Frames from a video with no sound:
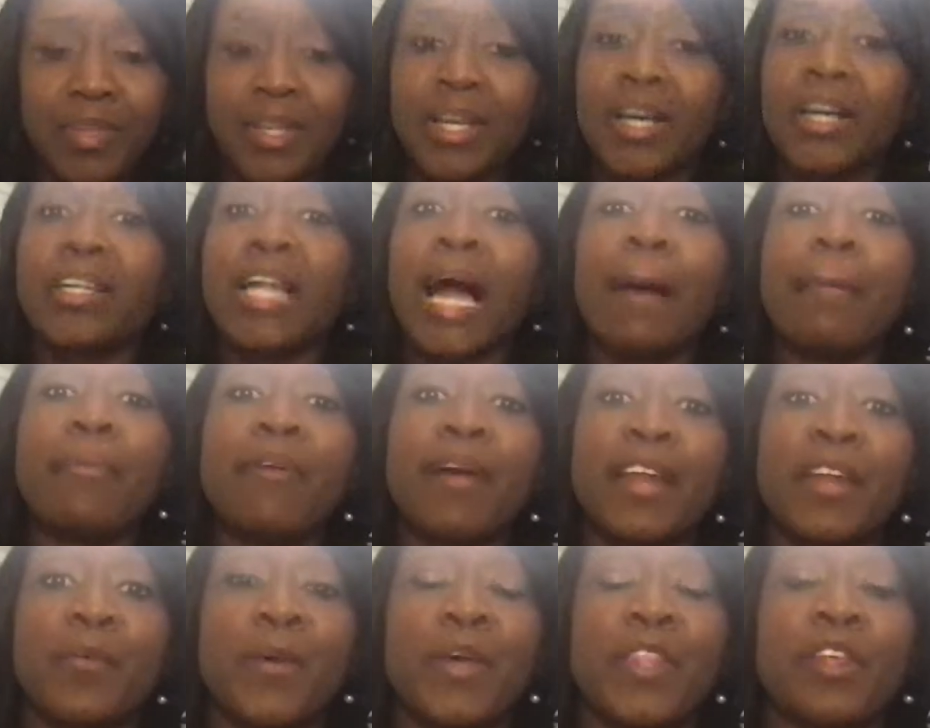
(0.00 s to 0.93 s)

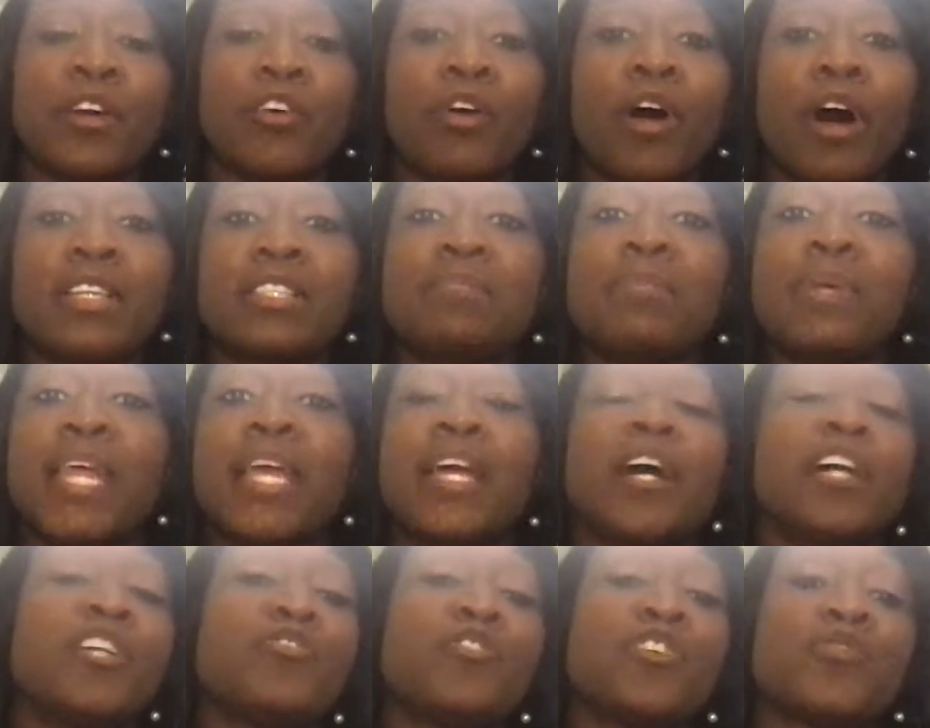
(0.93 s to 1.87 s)
collaborated with across many
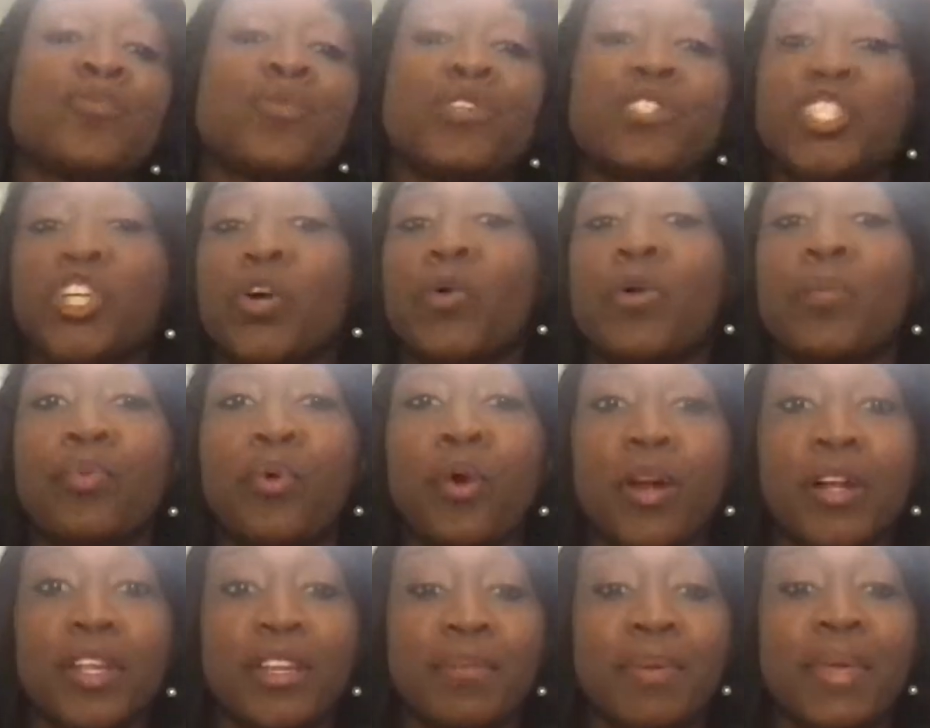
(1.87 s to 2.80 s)
countries were so important,